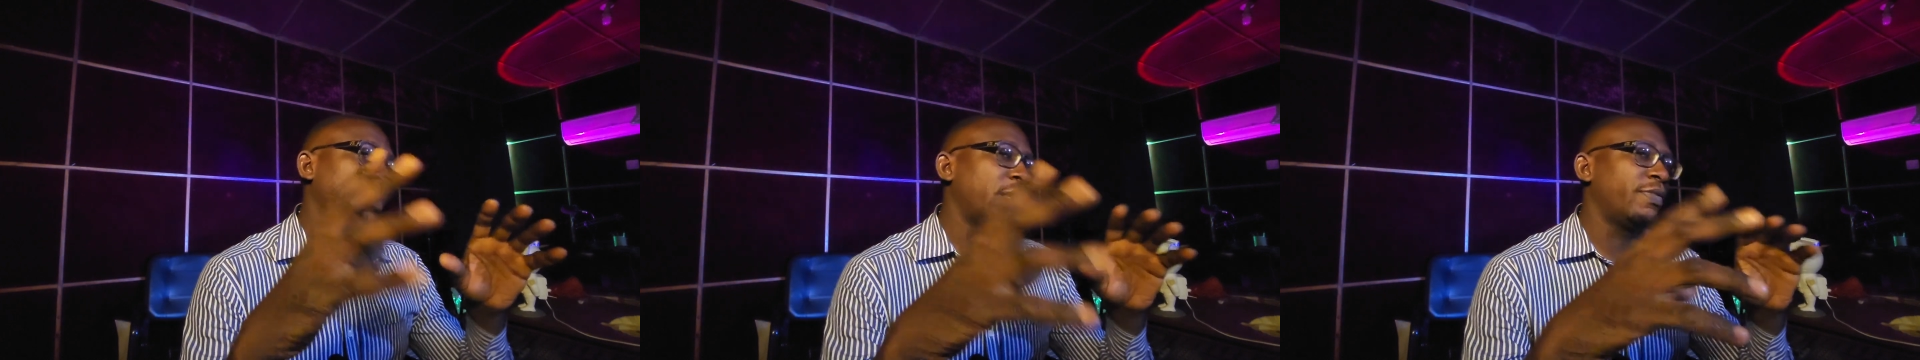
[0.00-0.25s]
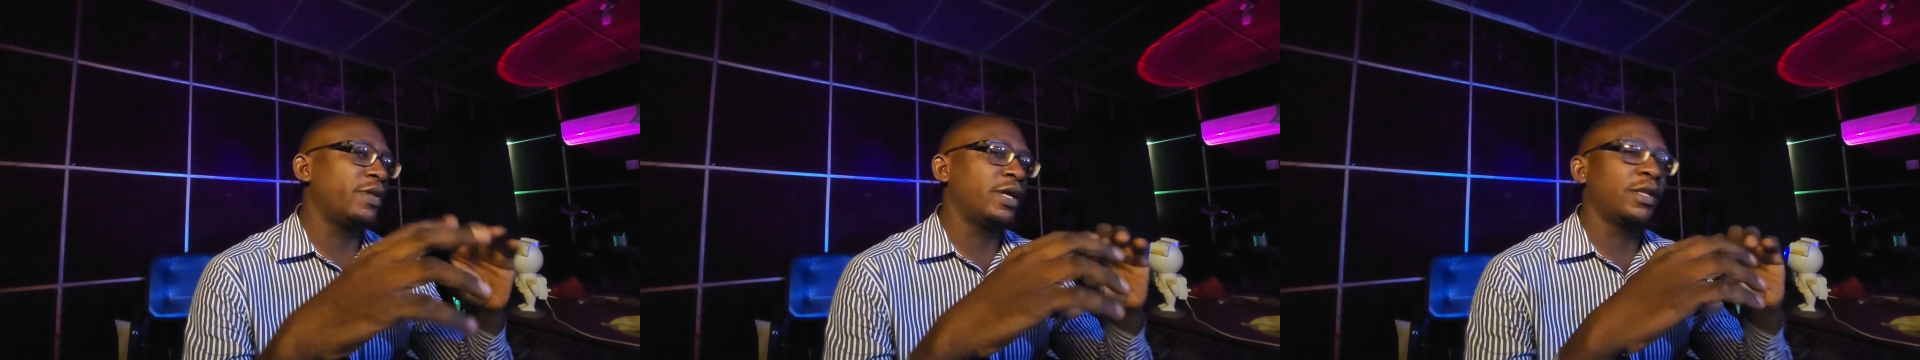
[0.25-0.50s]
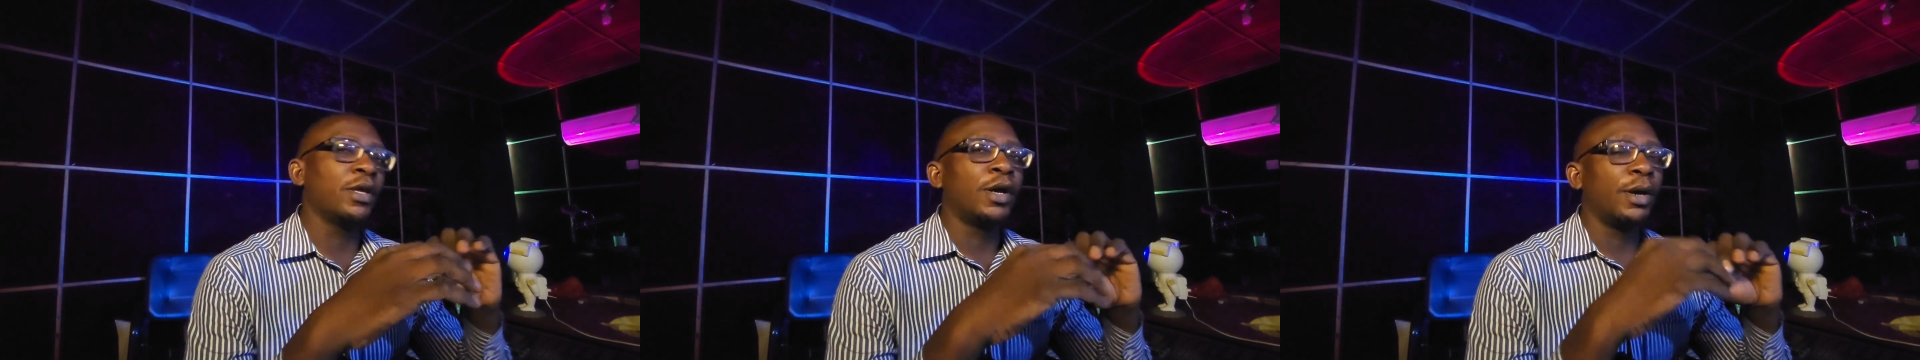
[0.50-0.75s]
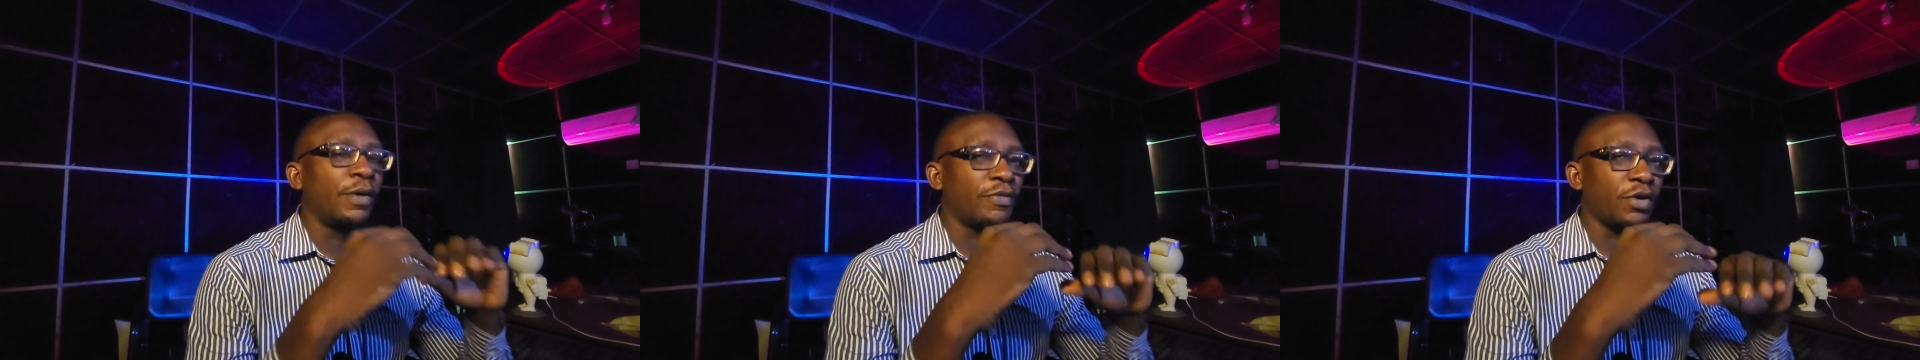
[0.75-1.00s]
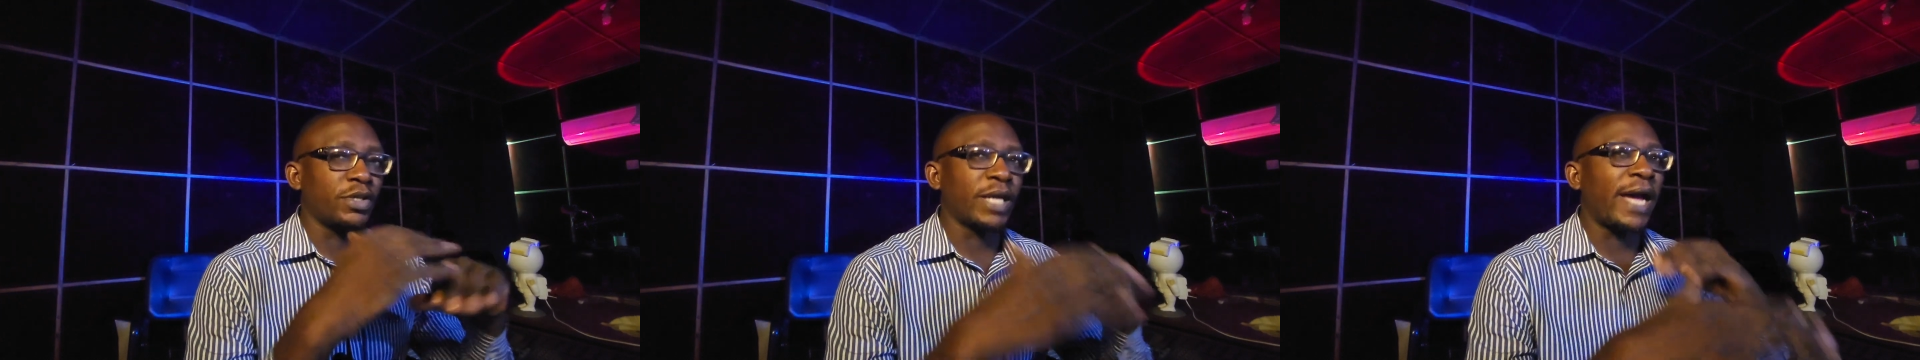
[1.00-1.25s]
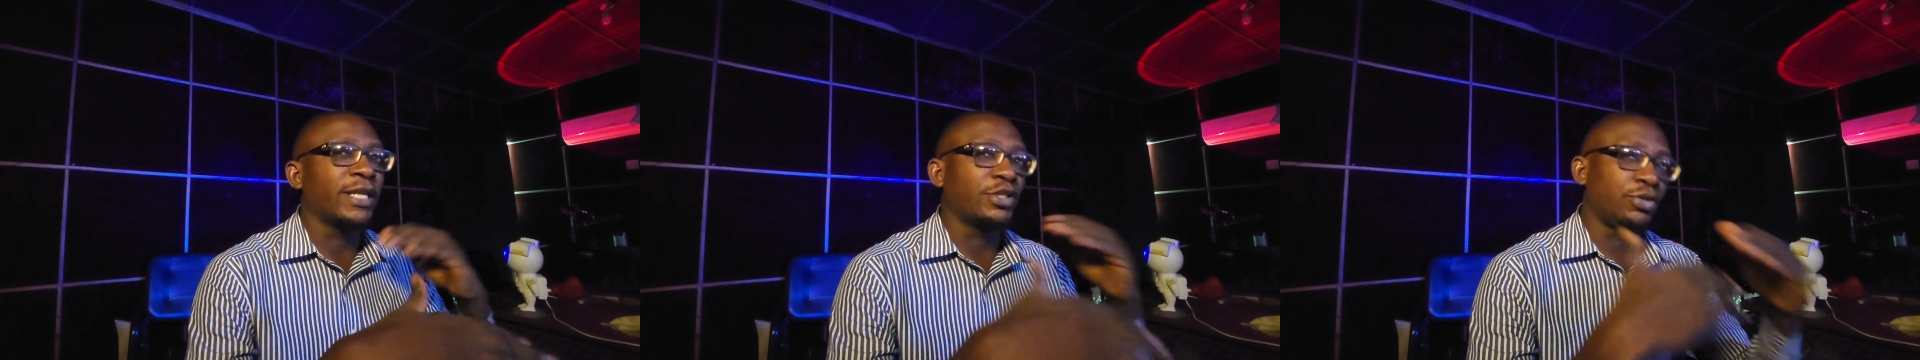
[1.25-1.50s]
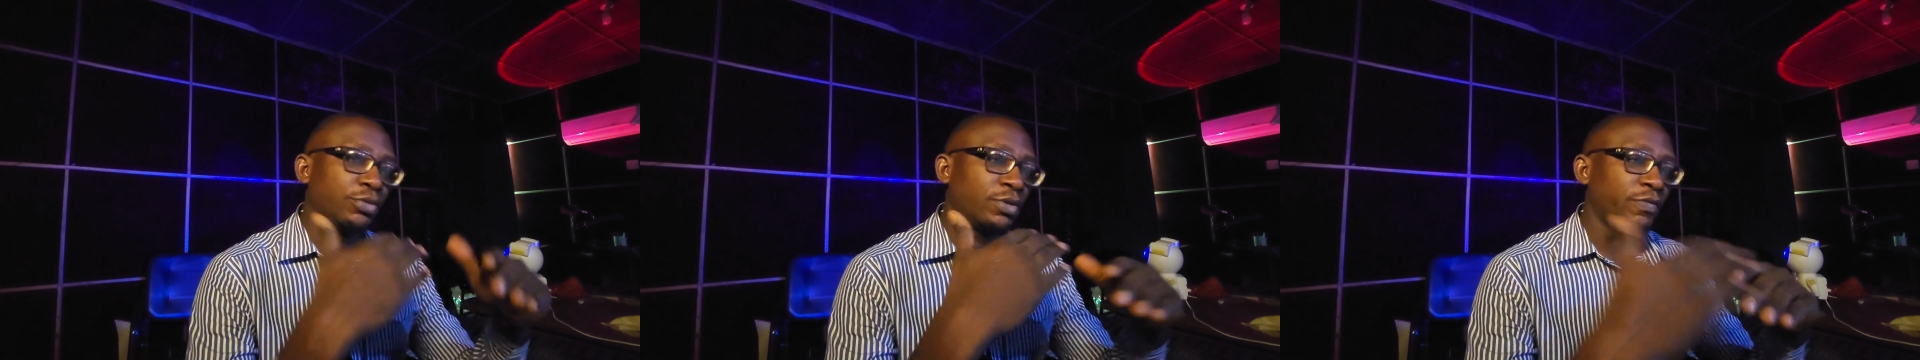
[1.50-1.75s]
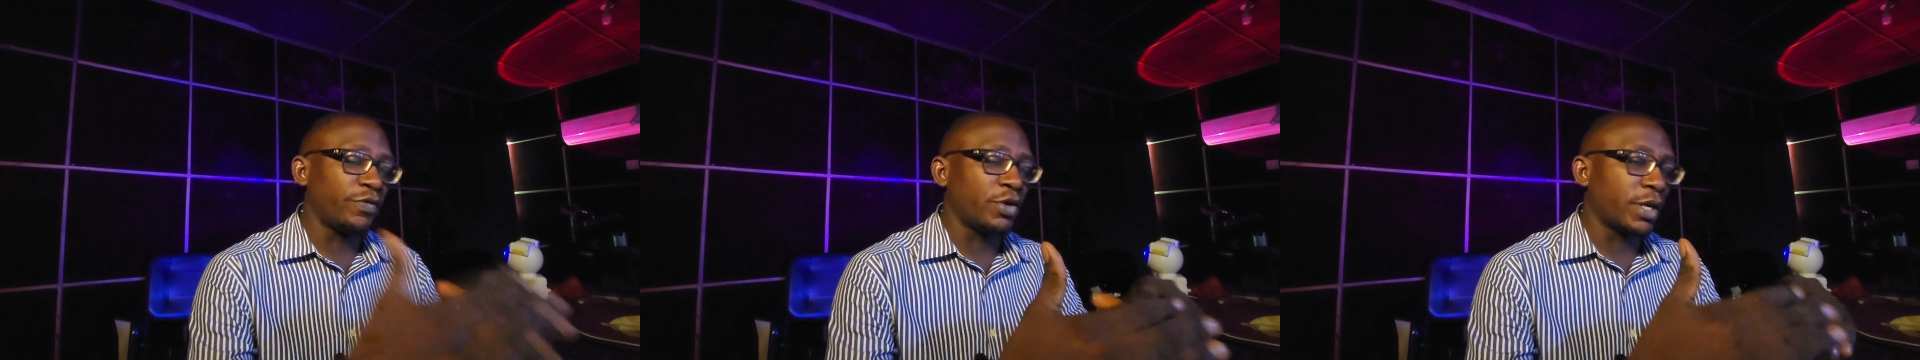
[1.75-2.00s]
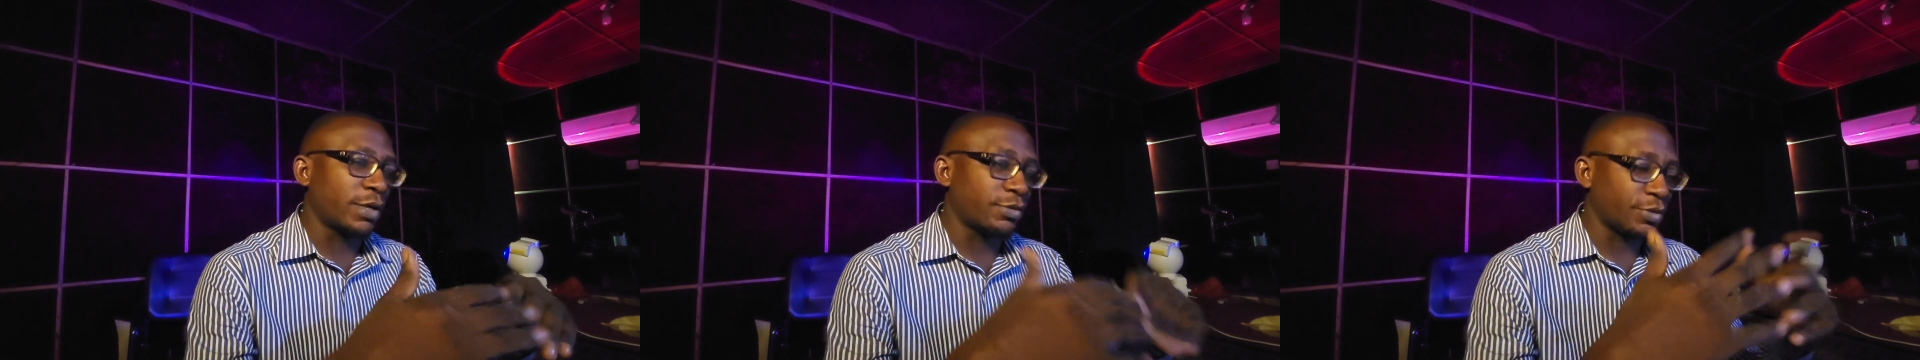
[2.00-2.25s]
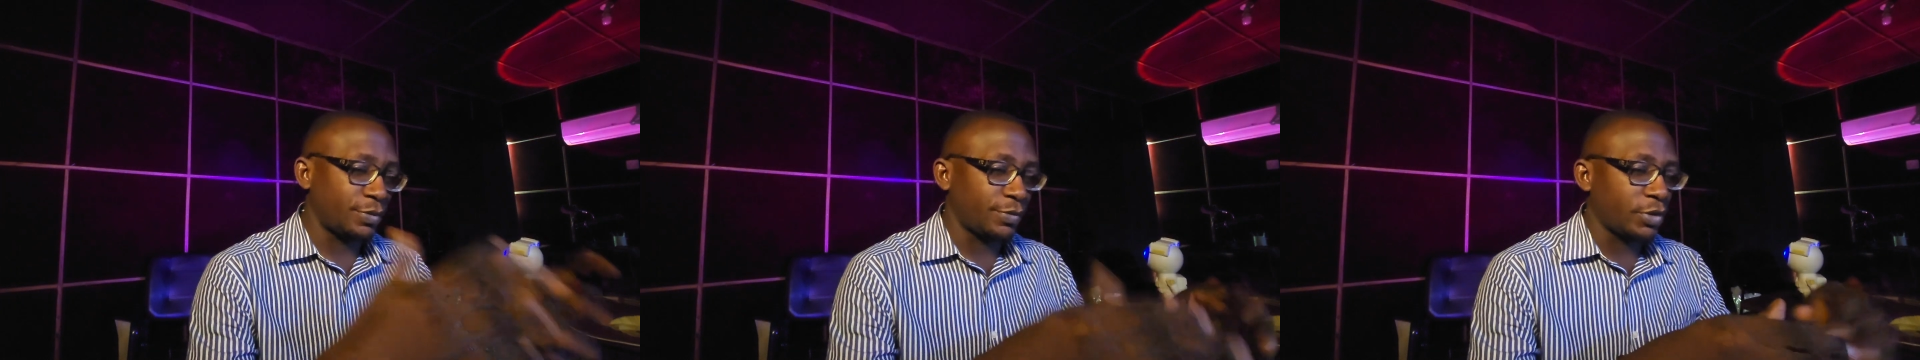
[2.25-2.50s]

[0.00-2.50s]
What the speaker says: and then of course I tuned the vocals.